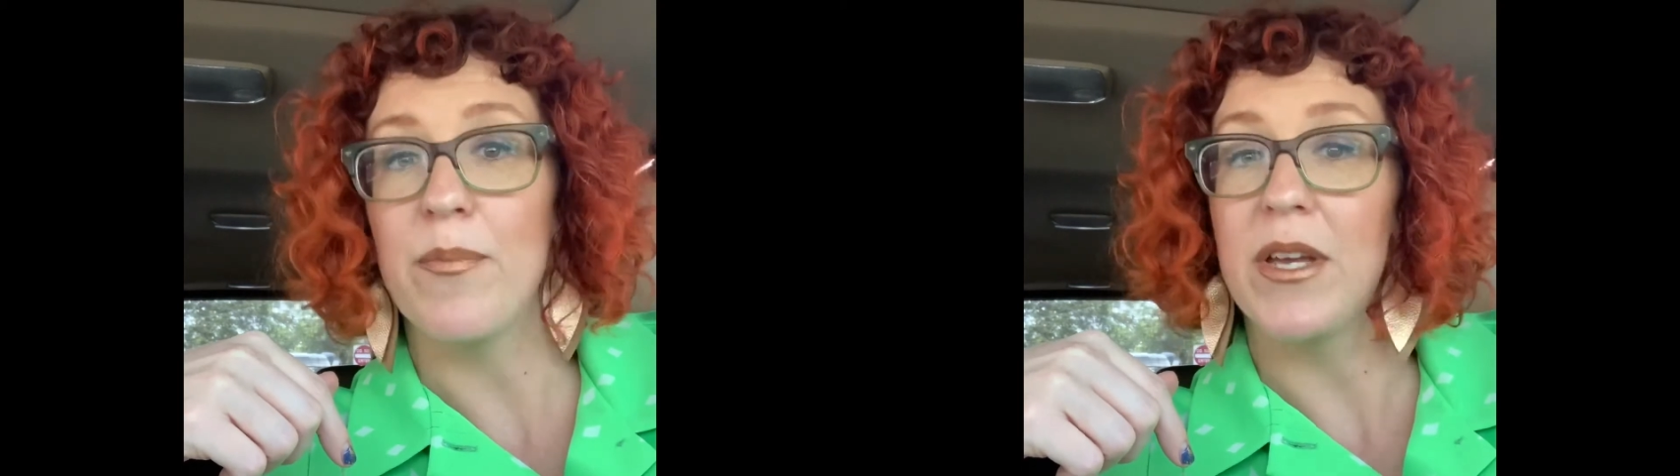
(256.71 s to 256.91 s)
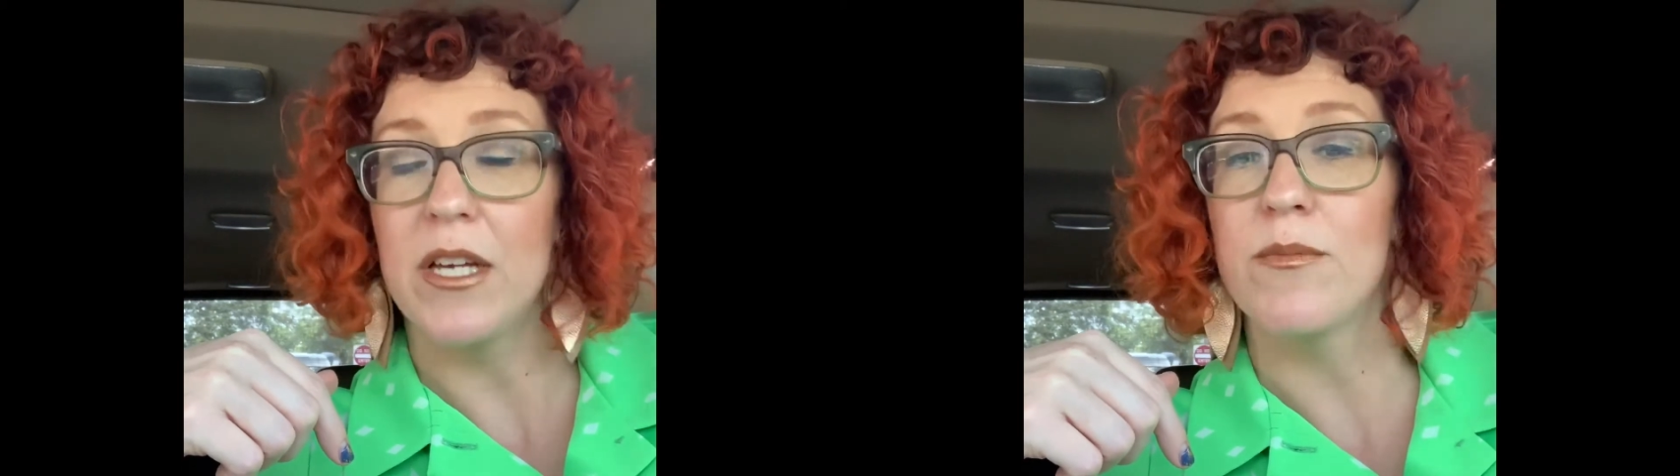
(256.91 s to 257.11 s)

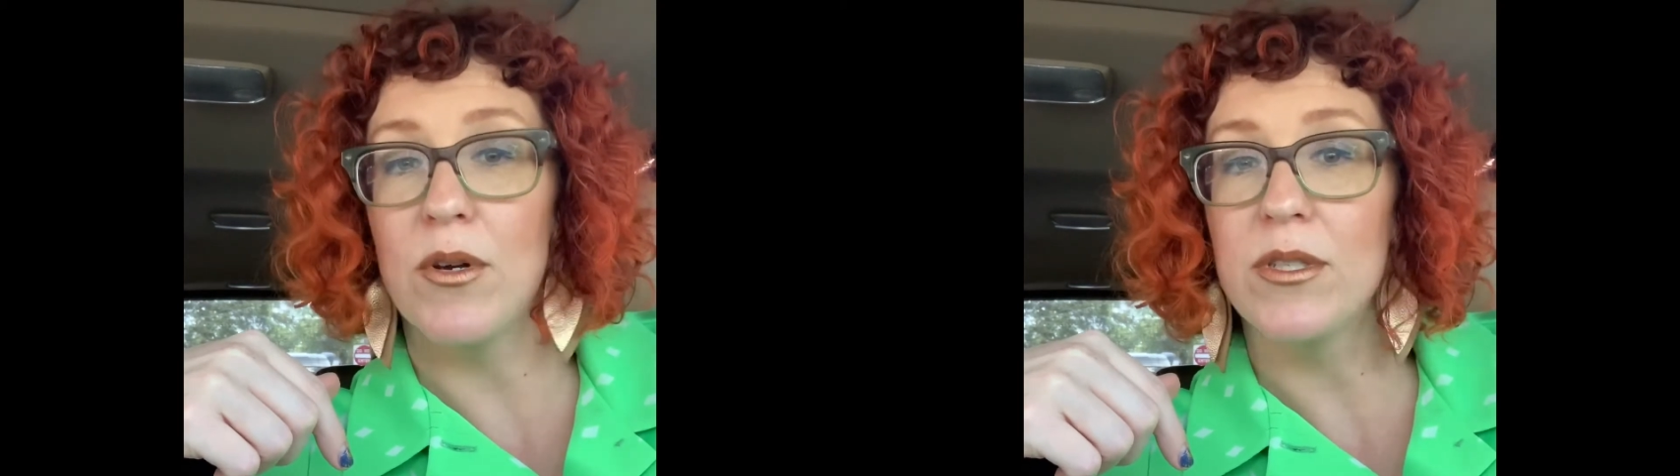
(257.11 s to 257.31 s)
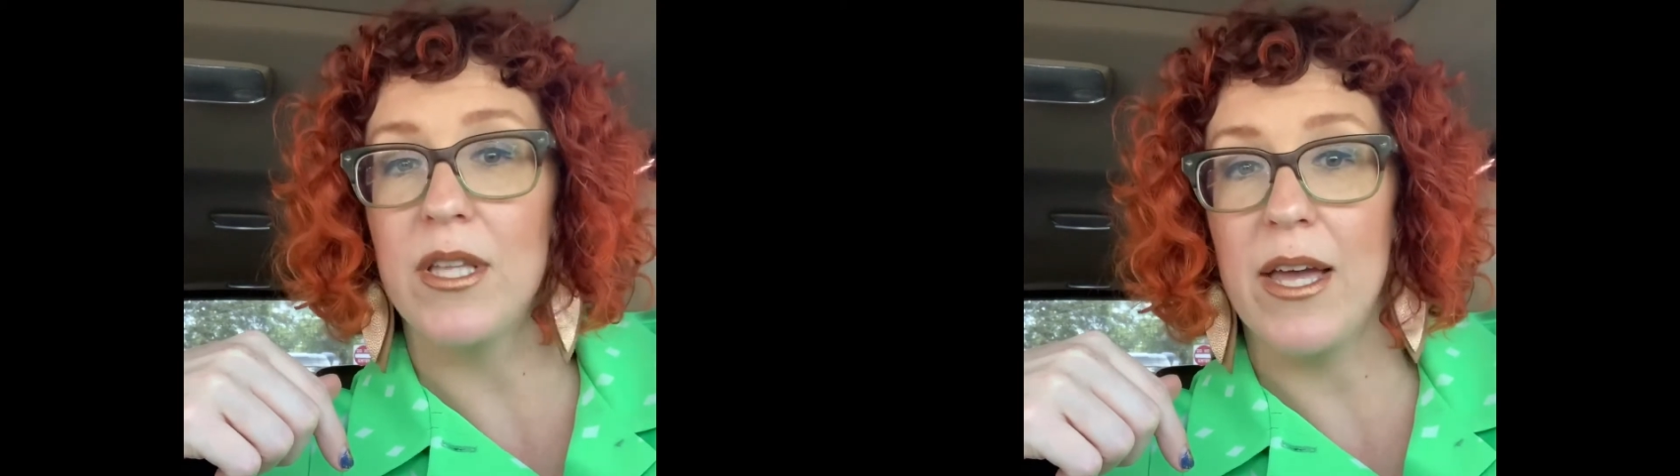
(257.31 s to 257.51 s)
because
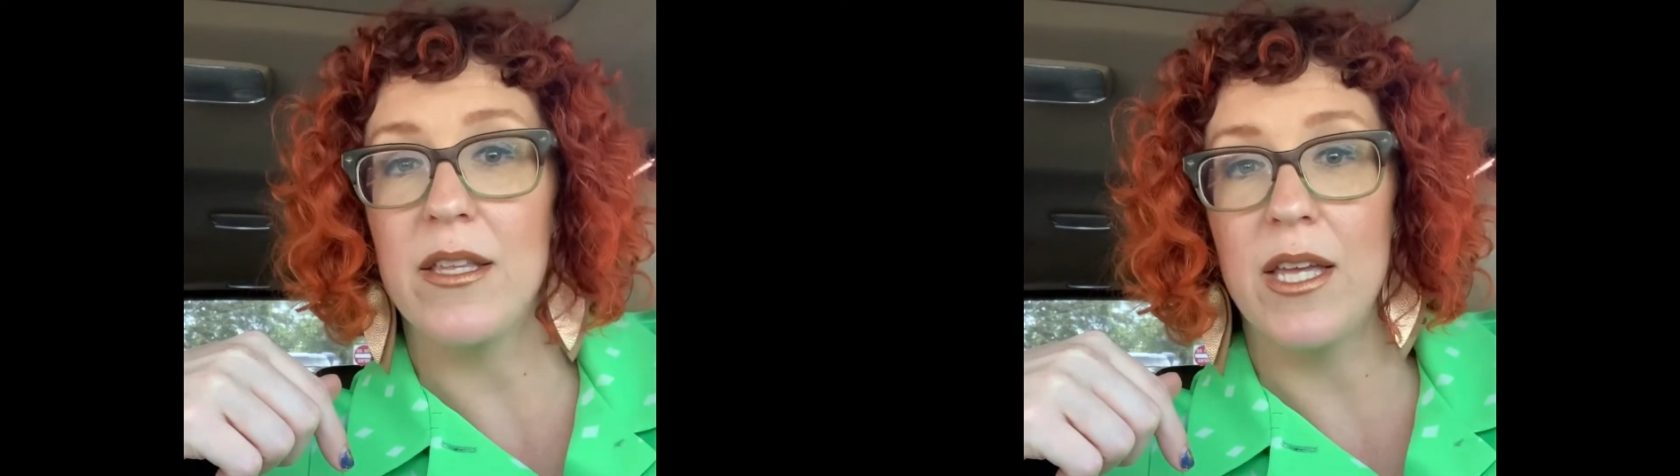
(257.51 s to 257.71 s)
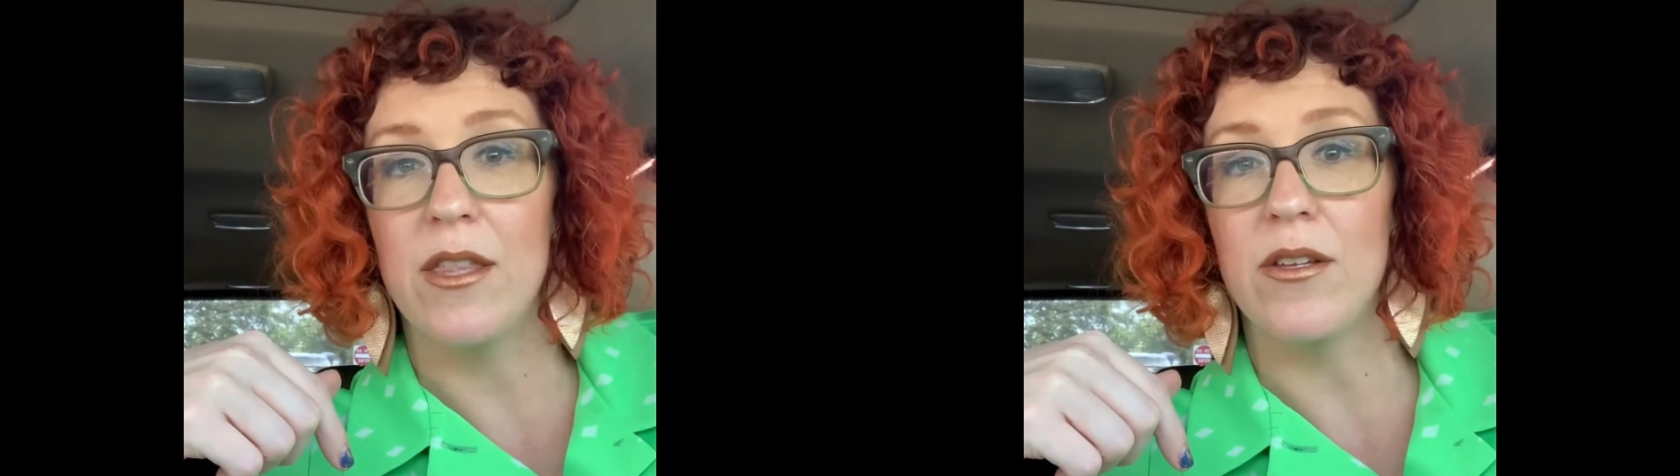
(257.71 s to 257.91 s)
most
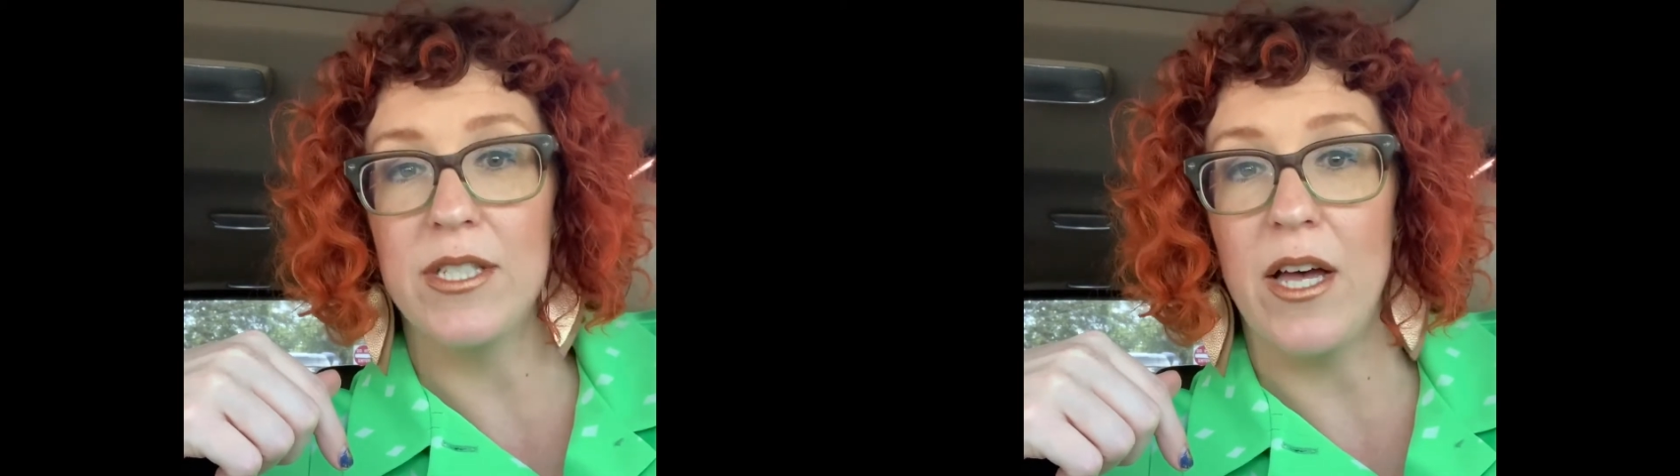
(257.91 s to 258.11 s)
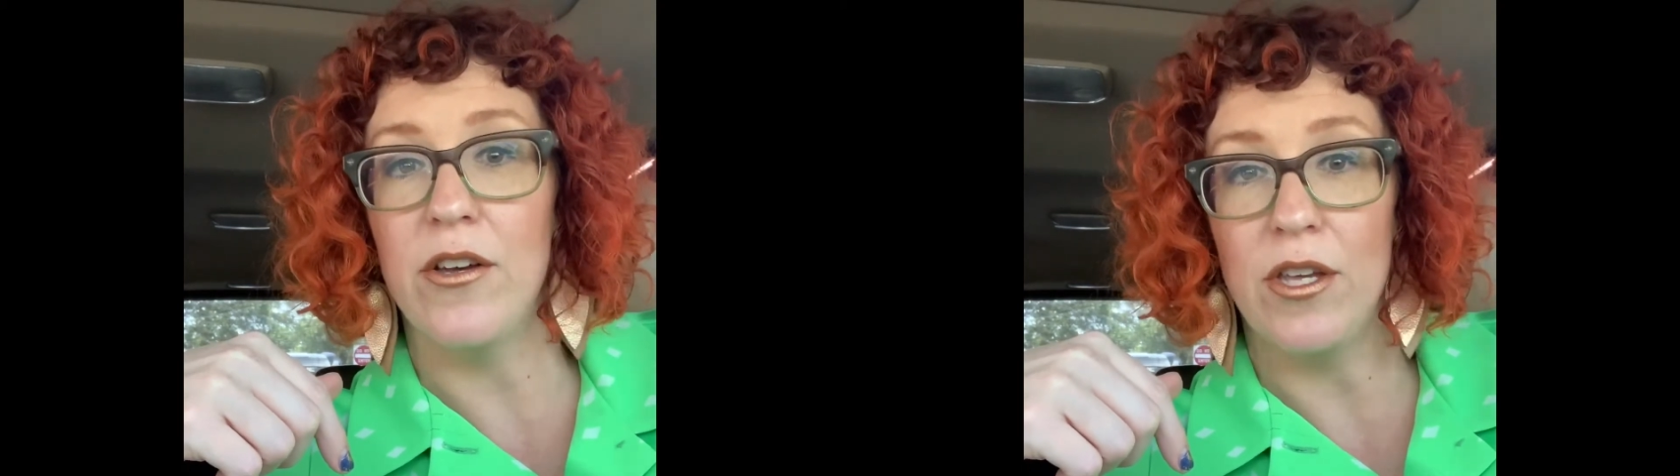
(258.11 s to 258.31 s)
likely they'll
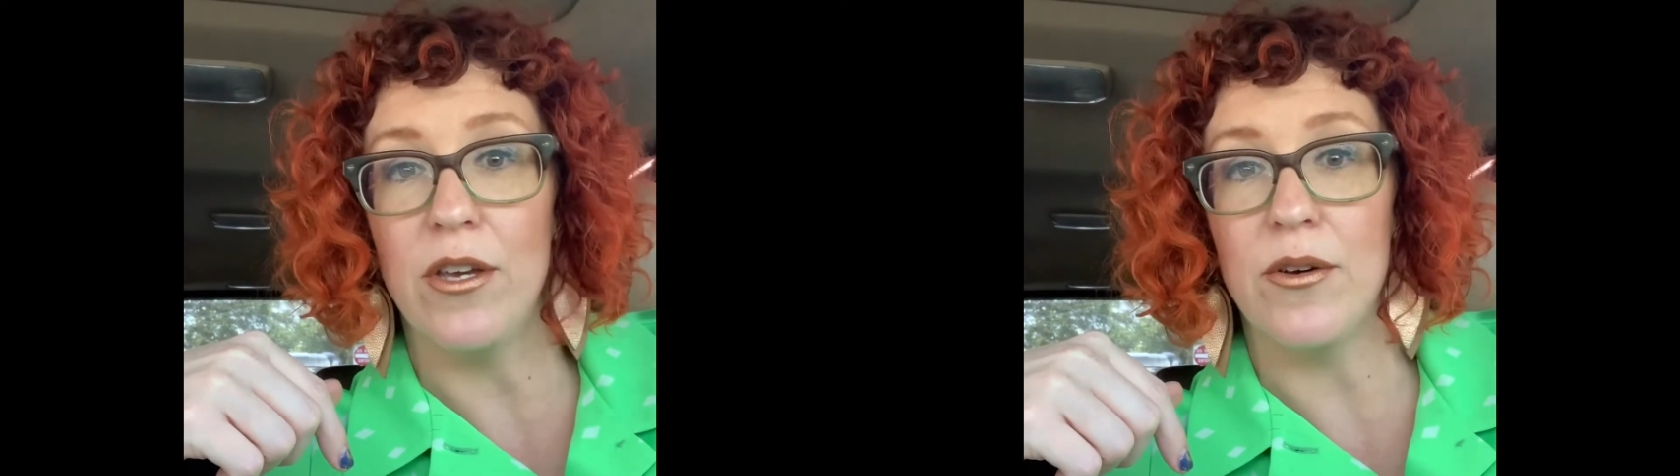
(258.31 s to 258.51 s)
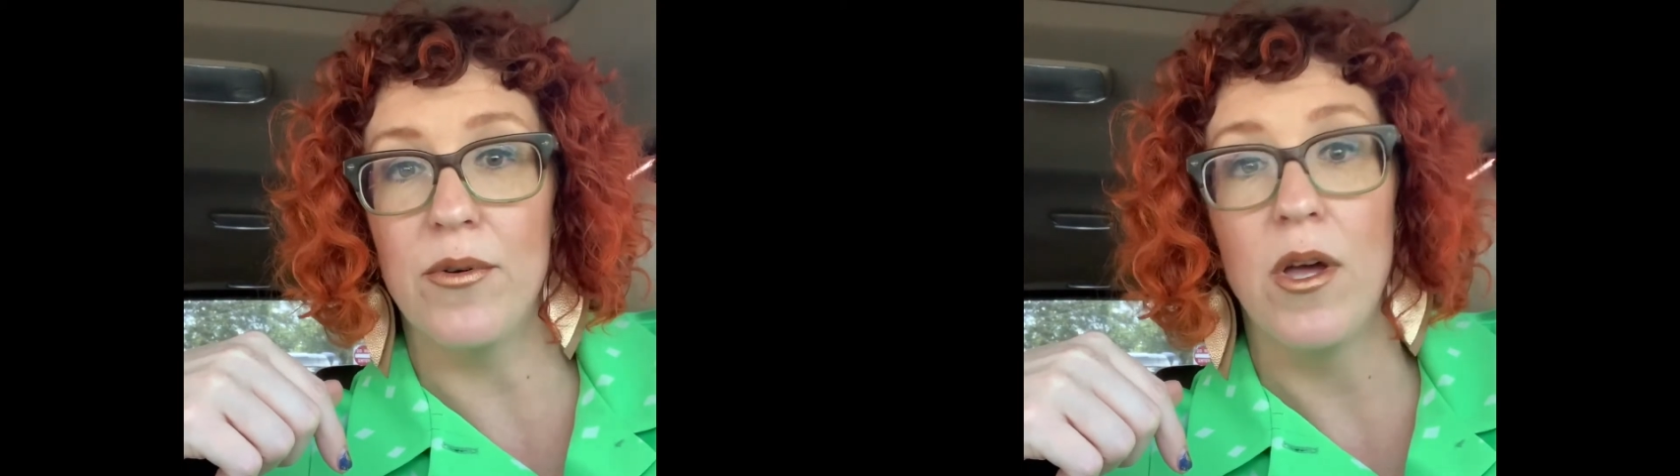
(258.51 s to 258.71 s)
tell
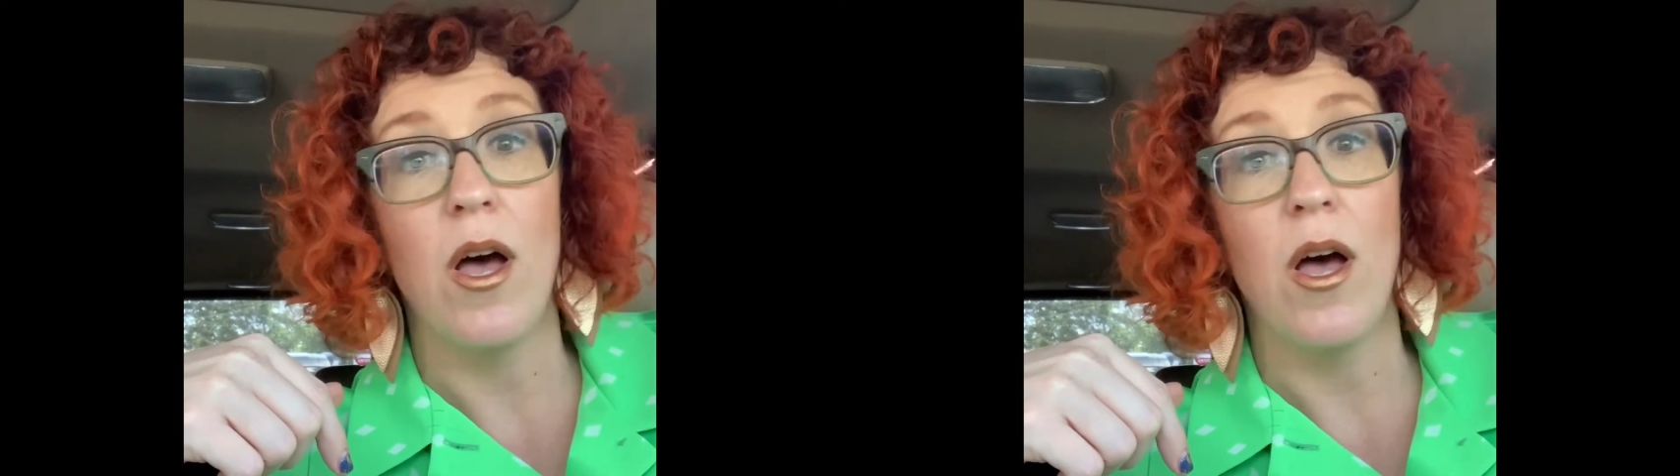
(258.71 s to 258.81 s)
you